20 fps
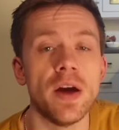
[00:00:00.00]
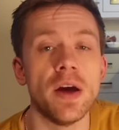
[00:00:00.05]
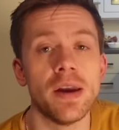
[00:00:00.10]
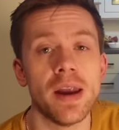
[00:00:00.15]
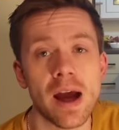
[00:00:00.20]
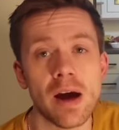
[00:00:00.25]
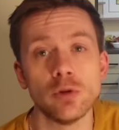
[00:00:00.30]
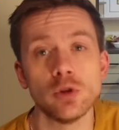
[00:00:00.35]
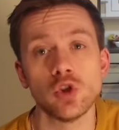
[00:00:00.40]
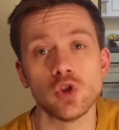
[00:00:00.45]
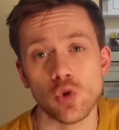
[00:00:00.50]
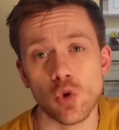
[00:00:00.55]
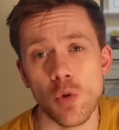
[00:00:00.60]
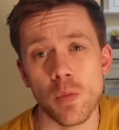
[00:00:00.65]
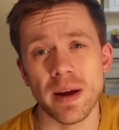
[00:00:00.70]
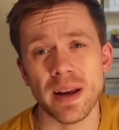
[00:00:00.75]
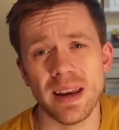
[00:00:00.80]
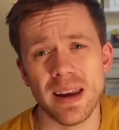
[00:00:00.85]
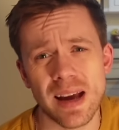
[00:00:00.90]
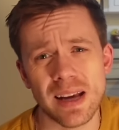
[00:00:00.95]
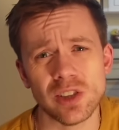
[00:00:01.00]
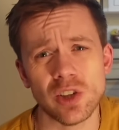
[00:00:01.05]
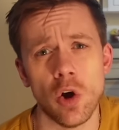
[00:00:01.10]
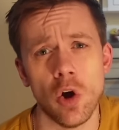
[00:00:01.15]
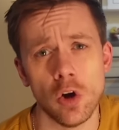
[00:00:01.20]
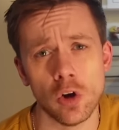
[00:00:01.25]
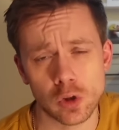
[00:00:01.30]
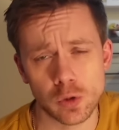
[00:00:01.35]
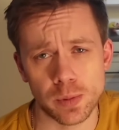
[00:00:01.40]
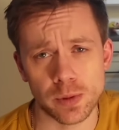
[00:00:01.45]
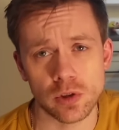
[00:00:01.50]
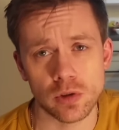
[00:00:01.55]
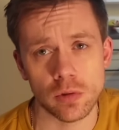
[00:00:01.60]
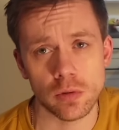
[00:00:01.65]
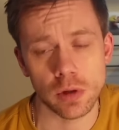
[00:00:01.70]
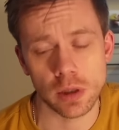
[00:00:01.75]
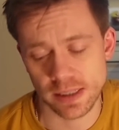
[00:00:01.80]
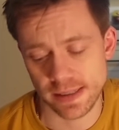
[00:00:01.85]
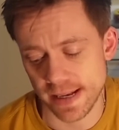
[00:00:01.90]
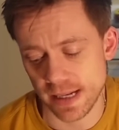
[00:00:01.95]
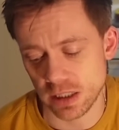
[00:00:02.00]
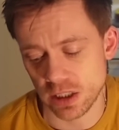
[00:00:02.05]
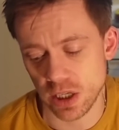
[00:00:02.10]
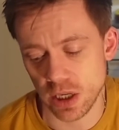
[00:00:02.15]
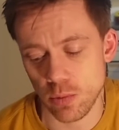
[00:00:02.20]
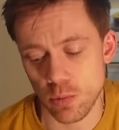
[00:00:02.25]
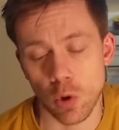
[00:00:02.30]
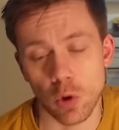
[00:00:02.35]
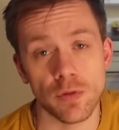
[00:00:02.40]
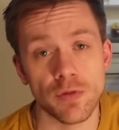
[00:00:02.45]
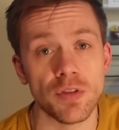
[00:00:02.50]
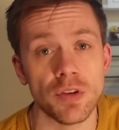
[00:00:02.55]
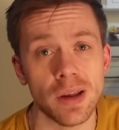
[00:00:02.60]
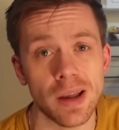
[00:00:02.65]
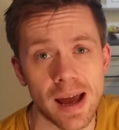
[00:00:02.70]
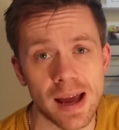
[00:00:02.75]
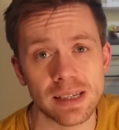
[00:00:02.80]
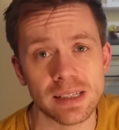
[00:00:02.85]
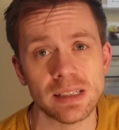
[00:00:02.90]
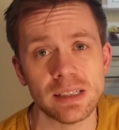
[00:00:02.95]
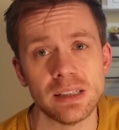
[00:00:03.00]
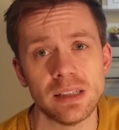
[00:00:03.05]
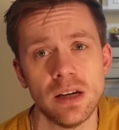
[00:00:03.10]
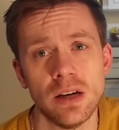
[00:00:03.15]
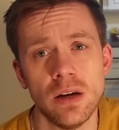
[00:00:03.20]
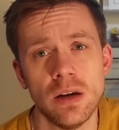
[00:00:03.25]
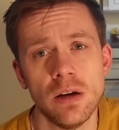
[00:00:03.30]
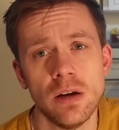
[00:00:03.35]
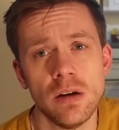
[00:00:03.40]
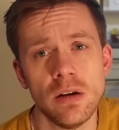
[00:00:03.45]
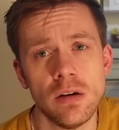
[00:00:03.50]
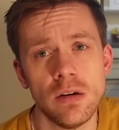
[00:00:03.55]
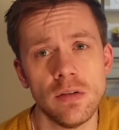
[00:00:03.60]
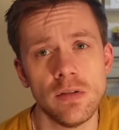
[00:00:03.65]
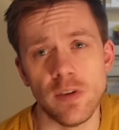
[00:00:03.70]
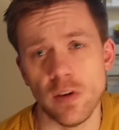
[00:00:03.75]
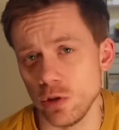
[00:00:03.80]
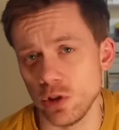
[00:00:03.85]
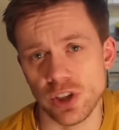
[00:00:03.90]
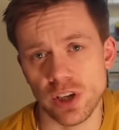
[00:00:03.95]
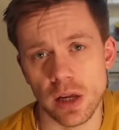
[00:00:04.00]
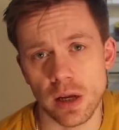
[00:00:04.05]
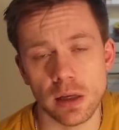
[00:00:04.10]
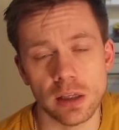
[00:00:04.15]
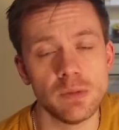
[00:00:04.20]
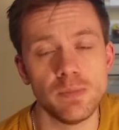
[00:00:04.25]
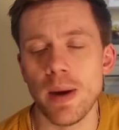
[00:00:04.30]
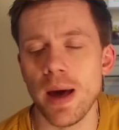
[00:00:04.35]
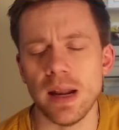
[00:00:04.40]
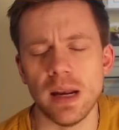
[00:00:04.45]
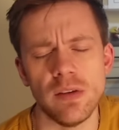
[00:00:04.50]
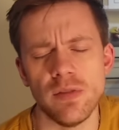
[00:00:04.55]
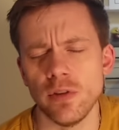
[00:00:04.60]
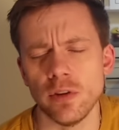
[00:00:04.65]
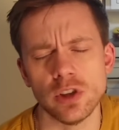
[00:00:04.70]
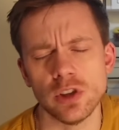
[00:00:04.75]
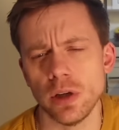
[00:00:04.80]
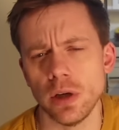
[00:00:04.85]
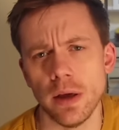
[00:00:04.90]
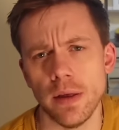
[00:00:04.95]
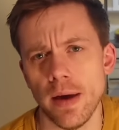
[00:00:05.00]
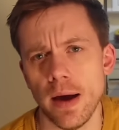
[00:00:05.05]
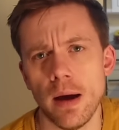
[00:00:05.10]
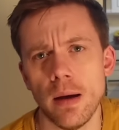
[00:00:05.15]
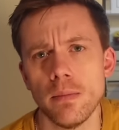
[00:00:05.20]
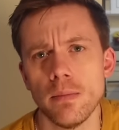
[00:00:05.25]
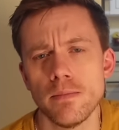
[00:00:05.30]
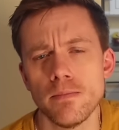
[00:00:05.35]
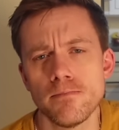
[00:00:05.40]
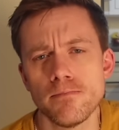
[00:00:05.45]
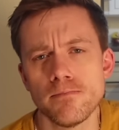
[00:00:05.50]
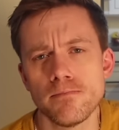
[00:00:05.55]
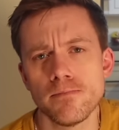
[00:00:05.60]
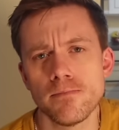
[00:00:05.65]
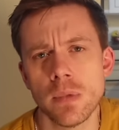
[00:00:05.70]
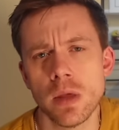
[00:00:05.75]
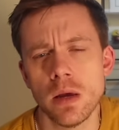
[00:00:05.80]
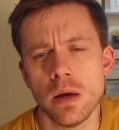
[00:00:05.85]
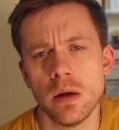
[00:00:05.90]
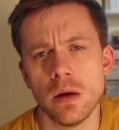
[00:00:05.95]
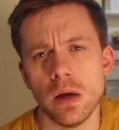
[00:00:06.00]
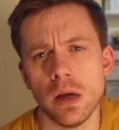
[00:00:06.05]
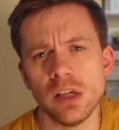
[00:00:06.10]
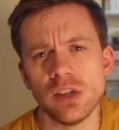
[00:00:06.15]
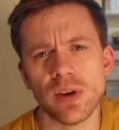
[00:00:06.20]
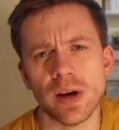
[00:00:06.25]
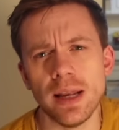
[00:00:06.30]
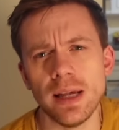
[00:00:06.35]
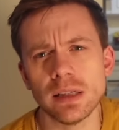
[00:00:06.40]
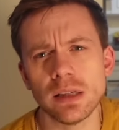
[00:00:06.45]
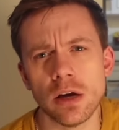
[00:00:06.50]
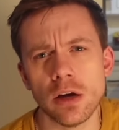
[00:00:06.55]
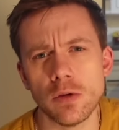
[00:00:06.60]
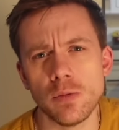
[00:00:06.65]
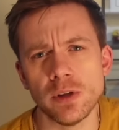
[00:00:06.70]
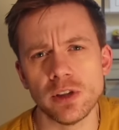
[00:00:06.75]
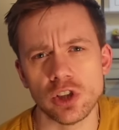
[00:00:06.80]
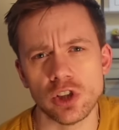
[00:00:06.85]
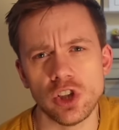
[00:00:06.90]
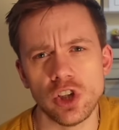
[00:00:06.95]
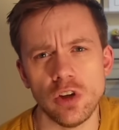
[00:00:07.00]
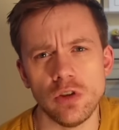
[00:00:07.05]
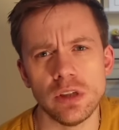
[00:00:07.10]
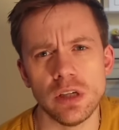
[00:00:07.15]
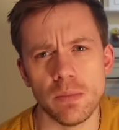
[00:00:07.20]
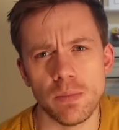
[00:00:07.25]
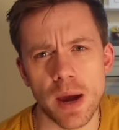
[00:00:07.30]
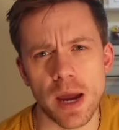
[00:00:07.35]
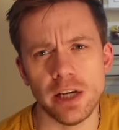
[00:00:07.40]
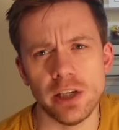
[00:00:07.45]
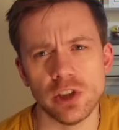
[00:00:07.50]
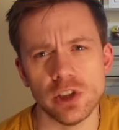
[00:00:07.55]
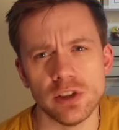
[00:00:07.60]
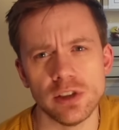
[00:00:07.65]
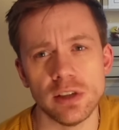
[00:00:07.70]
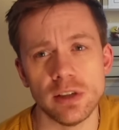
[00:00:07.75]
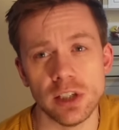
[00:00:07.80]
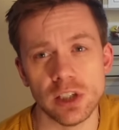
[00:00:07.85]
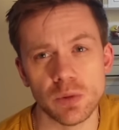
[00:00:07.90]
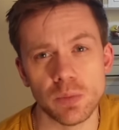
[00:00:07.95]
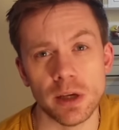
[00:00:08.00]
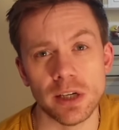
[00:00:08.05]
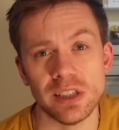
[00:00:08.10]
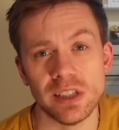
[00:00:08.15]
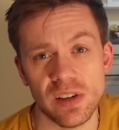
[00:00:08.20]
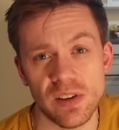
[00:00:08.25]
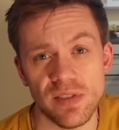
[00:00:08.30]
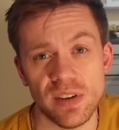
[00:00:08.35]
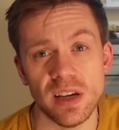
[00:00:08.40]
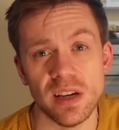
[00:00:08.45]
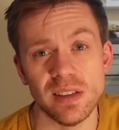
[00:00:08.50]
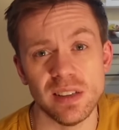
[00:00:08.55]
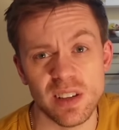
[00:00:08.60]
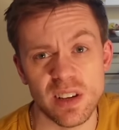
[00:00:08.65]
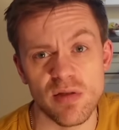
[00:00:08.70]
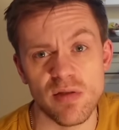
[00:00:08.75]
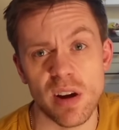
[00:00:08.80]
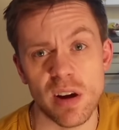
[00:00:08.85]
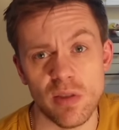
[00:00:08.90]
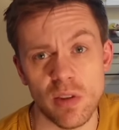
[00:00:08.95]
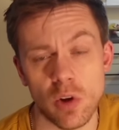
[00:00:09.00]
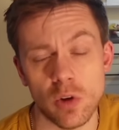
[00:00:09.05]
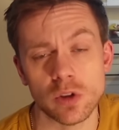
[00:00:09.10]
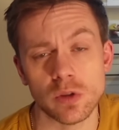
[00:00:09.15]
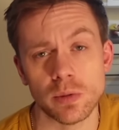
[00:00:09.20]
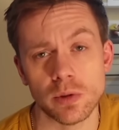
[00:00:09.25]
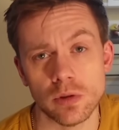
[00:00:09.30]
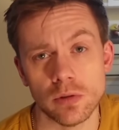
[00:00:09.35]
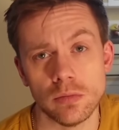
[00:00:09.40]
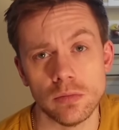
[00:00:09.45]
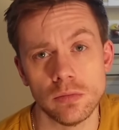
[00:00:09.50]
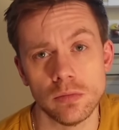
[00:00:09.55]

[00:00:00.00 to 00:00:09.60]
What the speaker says: are now storming Nasser Hospital, essentially one of the last functioning, and it's barely functioning at that. Israeli snipers are shooting patients and displaced civilians in around the hospital.